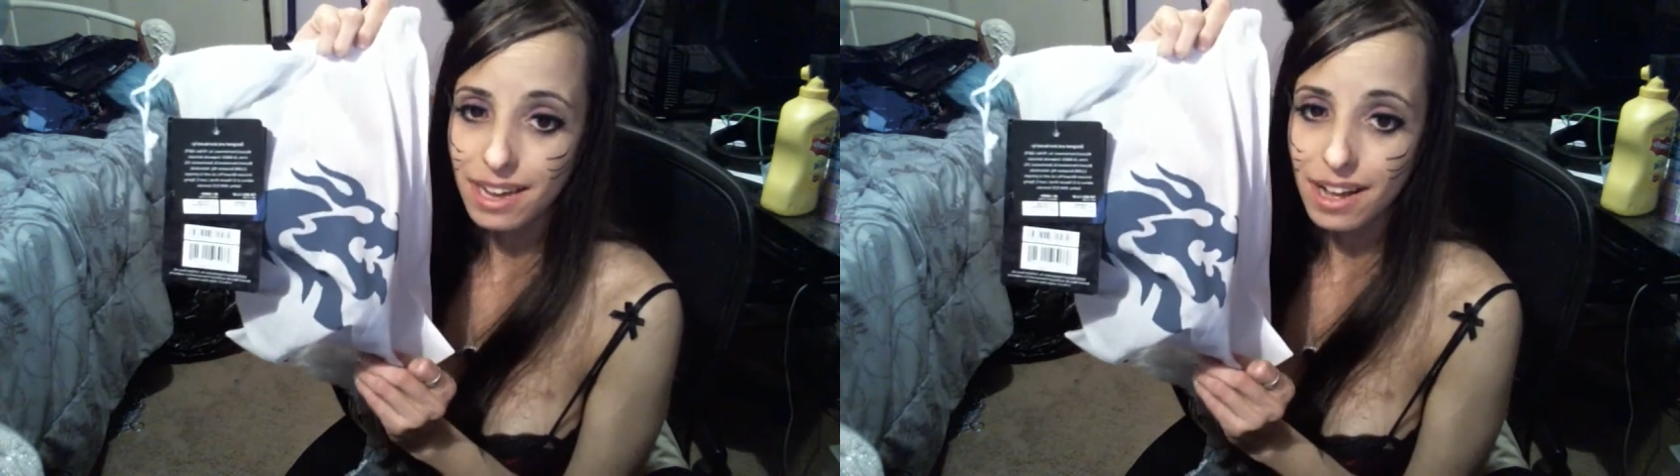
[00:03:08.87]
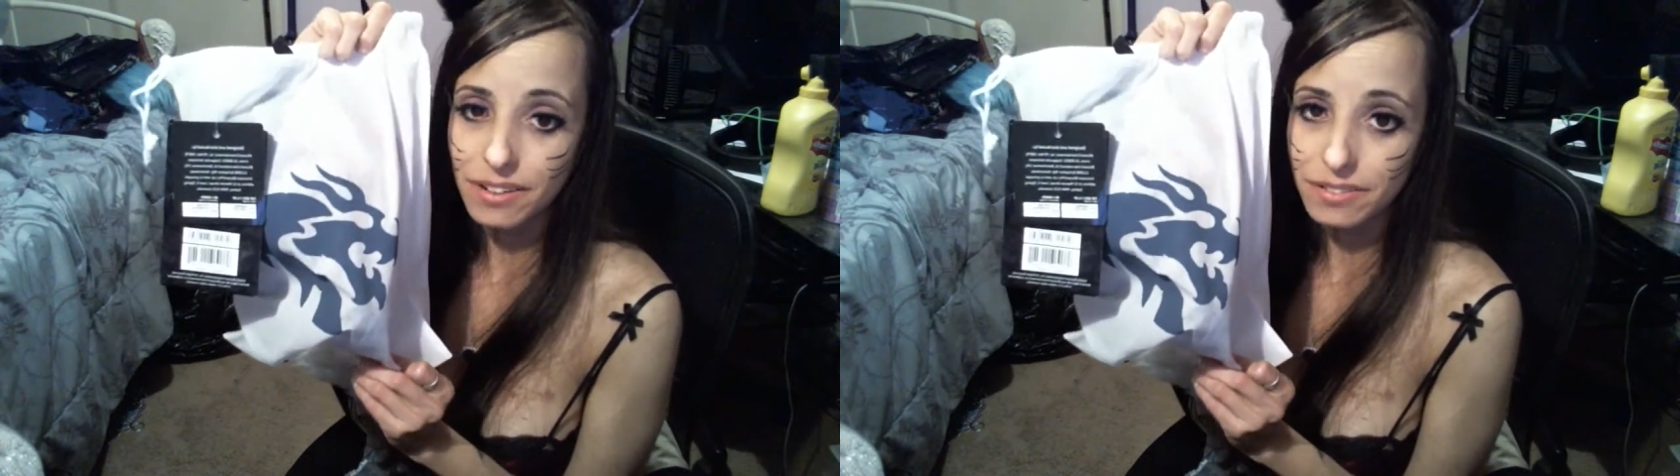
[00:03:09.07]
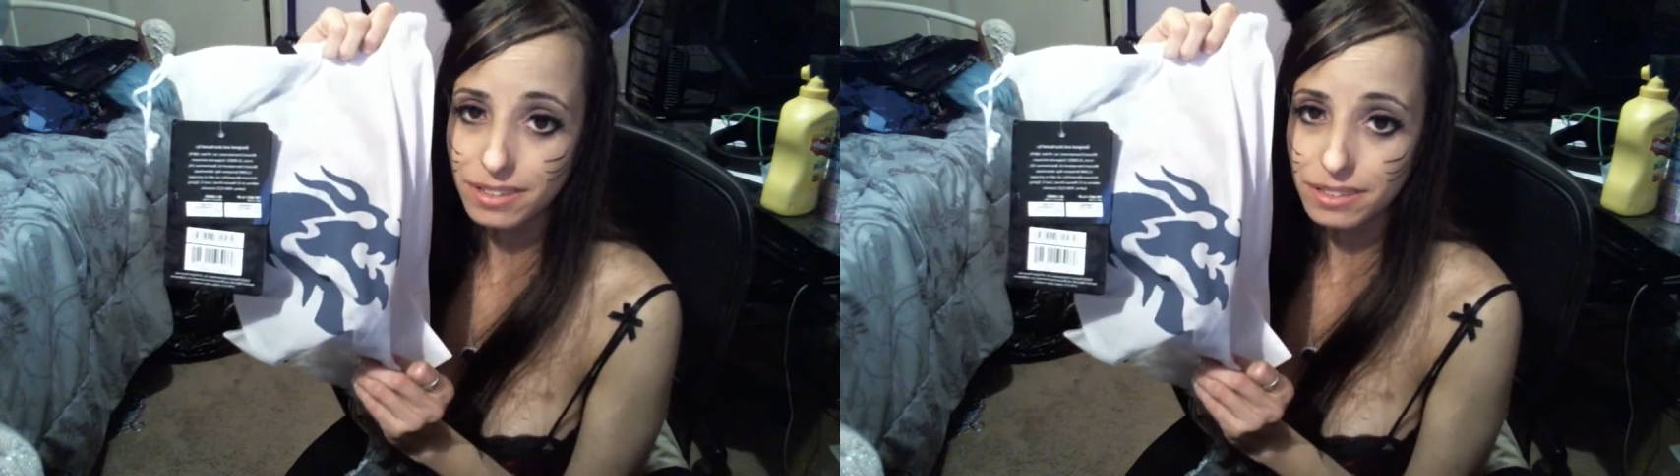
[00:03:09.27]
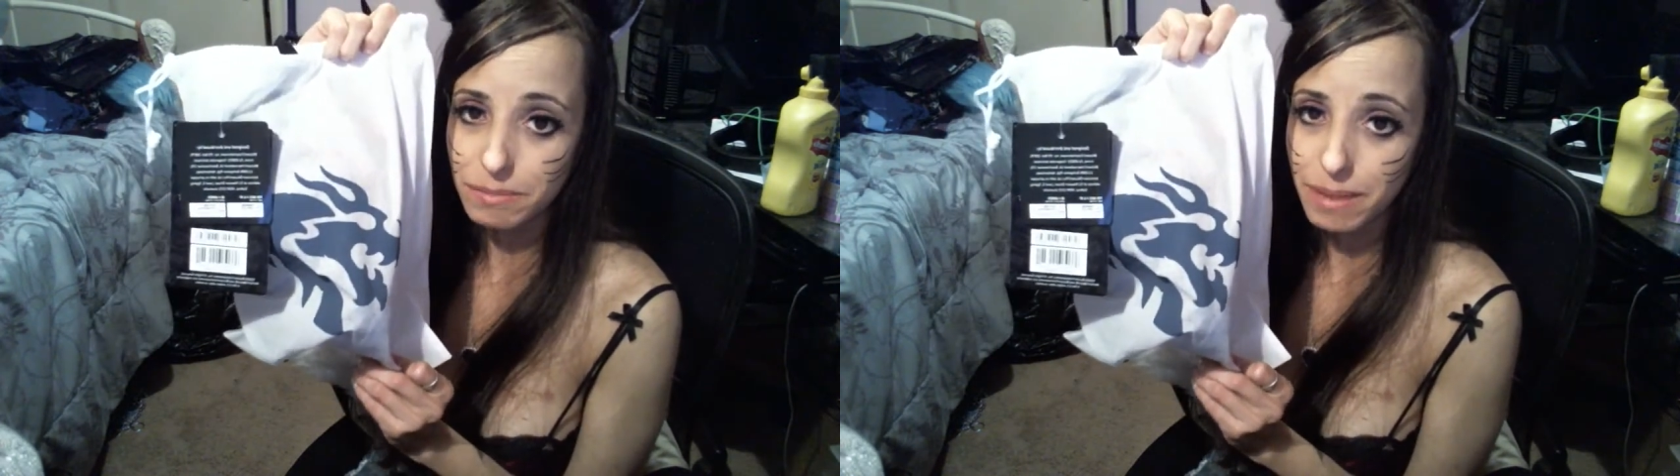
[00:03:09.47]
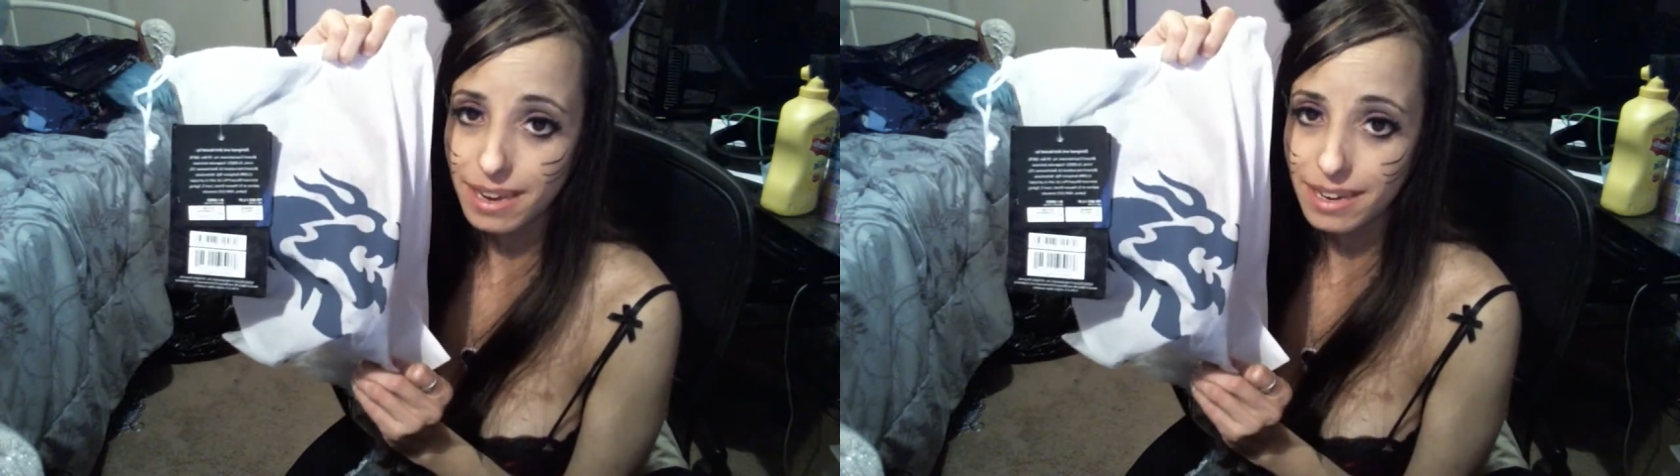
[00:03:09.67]
of these
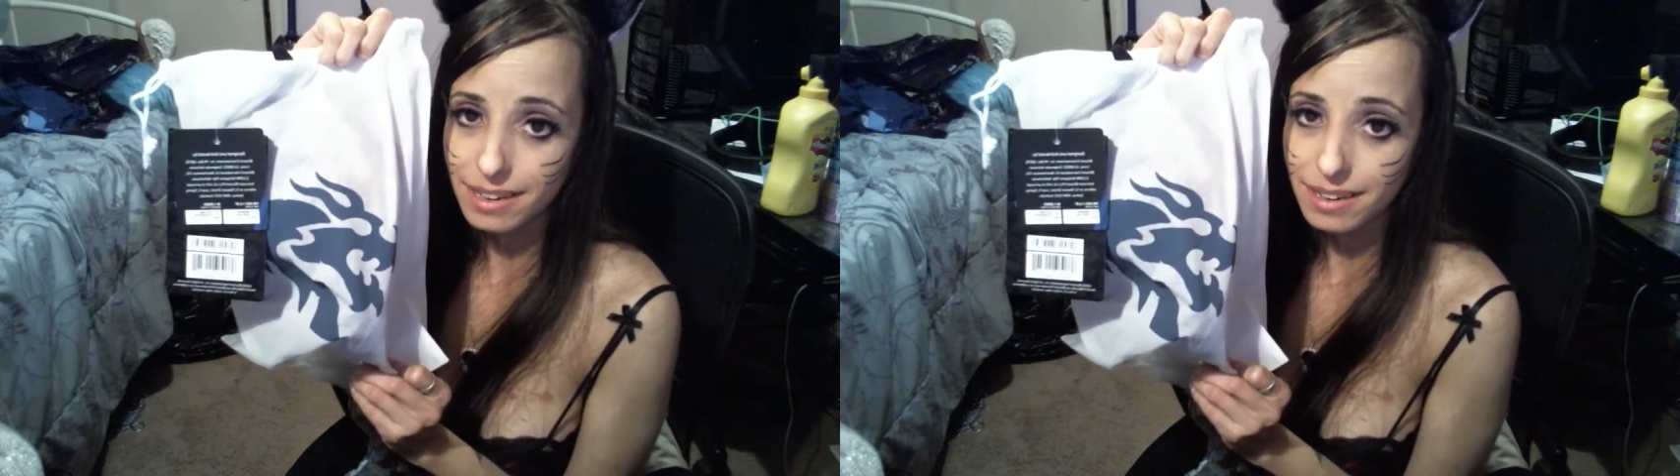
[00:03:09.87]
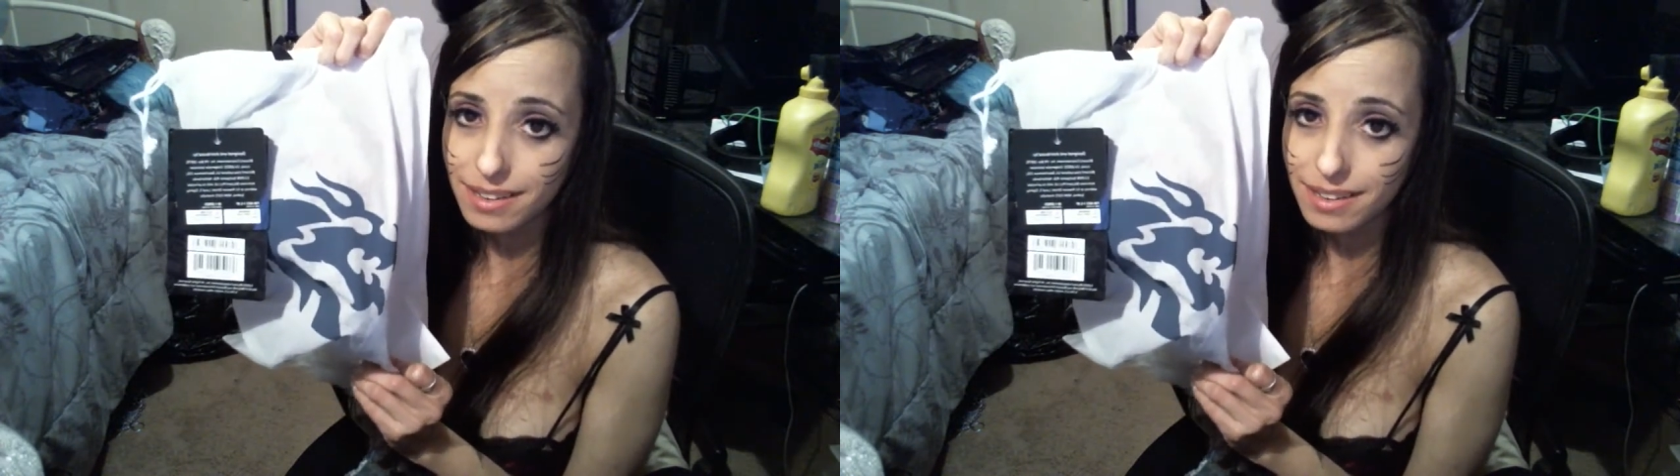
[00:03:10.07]
made.